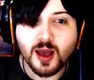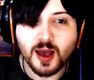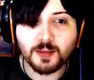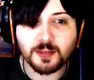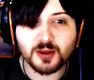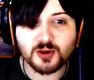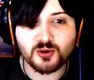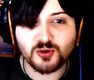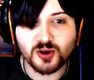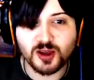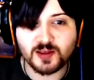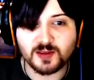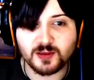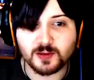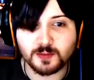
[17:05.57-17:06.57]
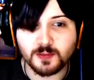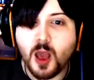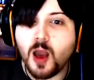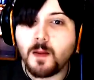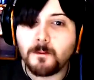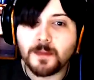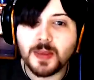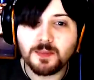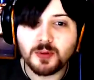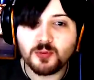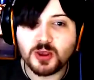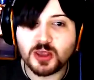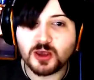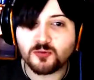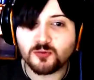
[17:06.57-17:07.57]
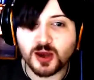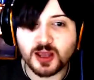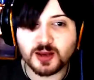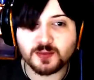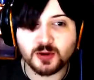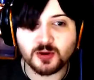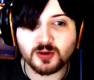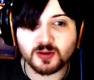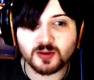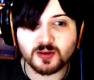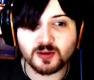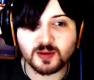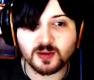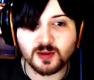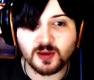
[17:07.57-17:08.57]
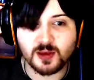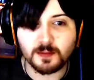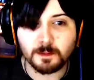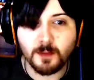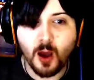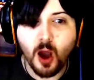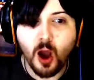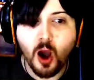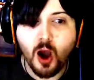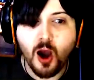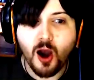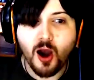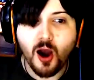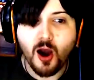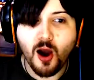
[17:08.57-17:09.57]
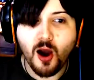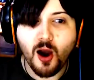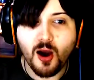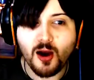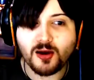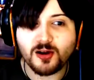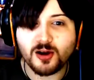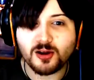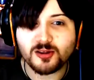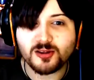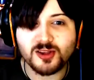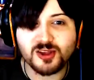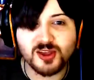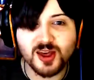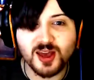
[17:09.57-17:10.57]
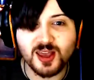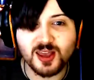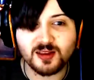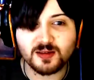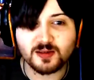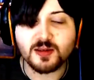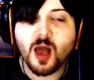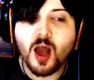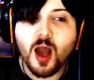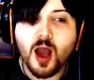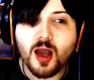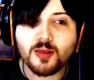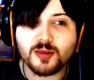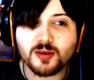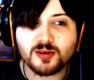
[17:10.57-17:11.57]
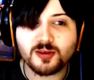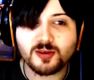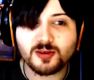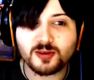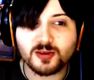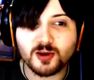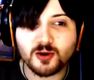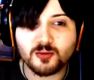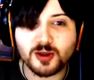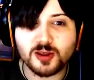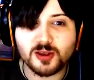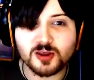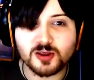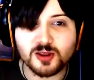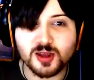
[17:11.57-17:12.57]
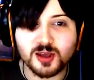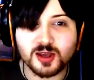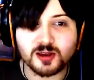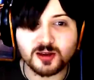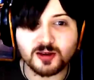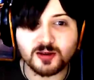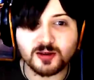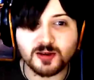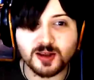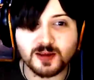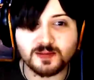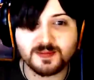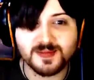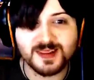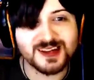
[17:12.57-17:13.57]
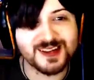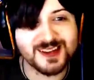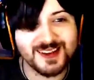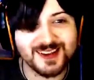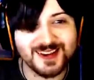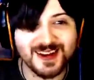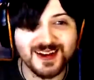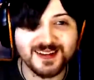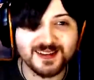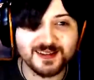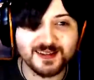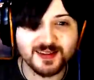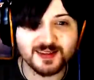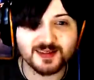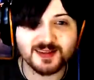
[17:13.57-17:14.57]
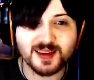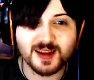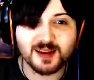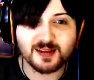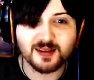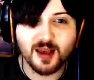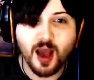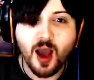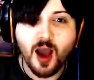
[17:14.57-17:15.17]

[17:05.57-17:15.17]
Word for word: I'm gonna try to. Maybe we can ride him across the sea. Chickens! This is the Norwegian chicken colony. You guys are so nice.